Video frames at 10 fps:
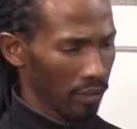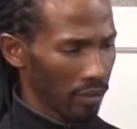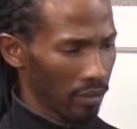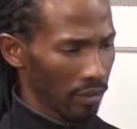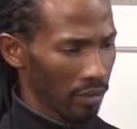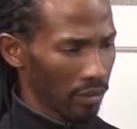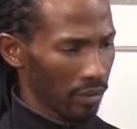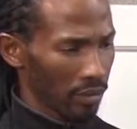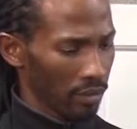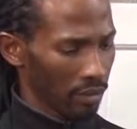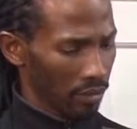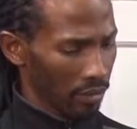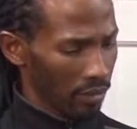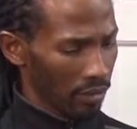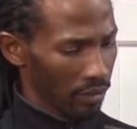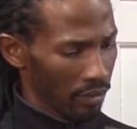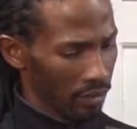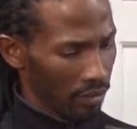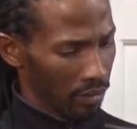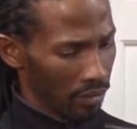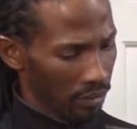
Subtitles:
[no speech]